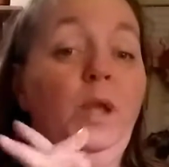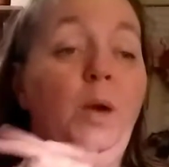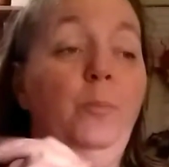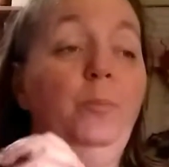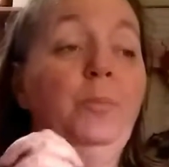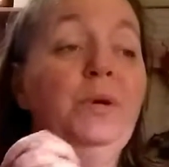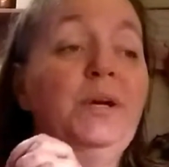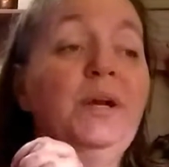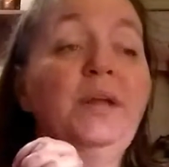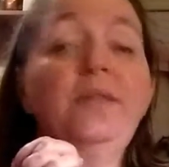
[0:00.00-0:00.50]

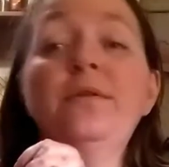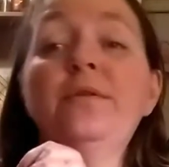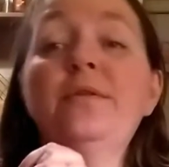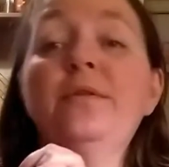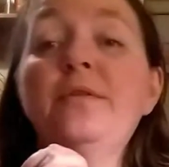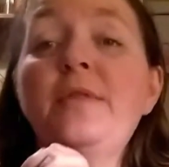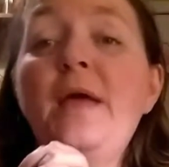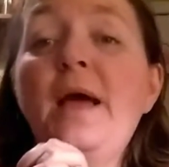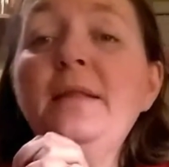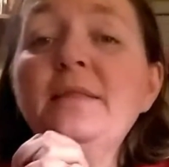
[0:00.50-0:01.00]
other
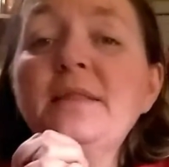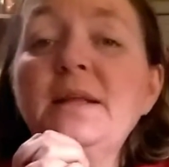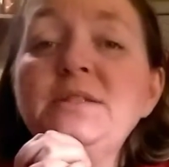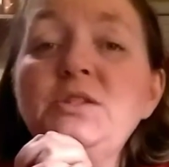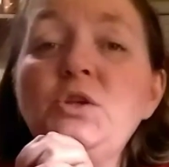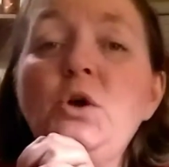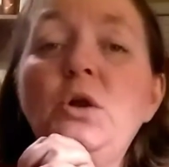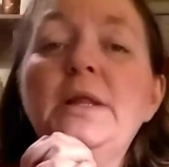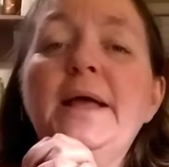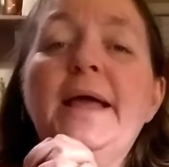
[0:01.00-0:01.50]
than that,
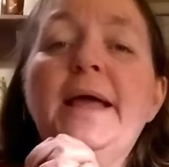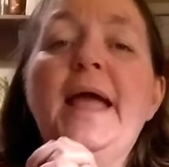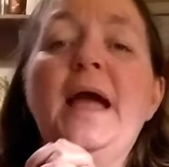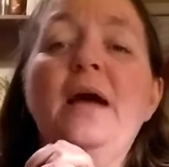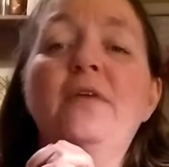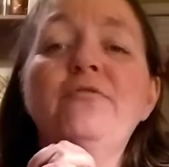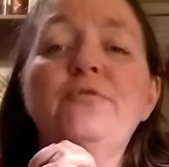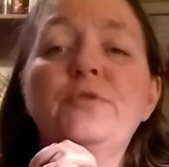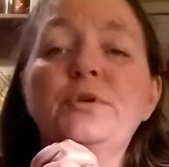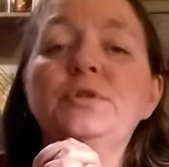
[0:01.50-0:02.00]
that's all I
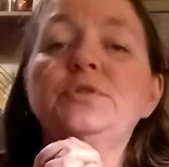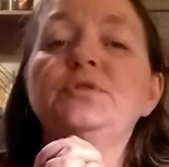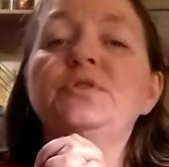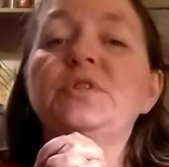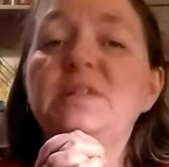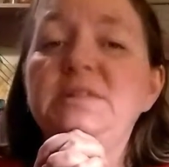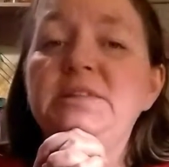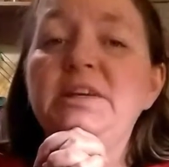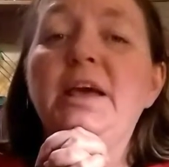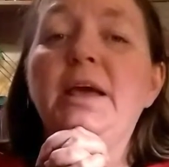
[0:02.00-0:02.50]
have for you
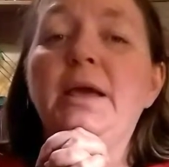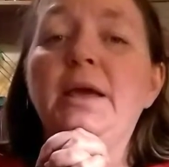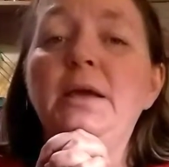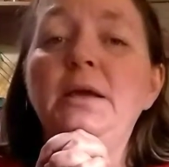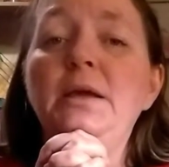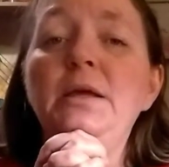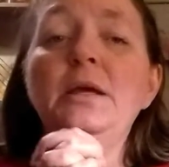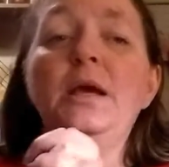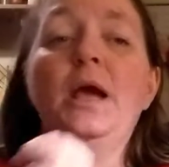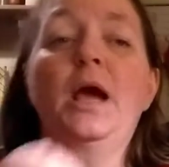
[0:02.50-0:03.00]

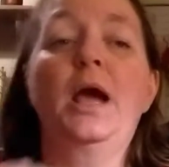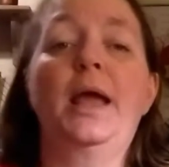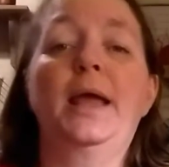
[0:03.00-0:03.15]
today.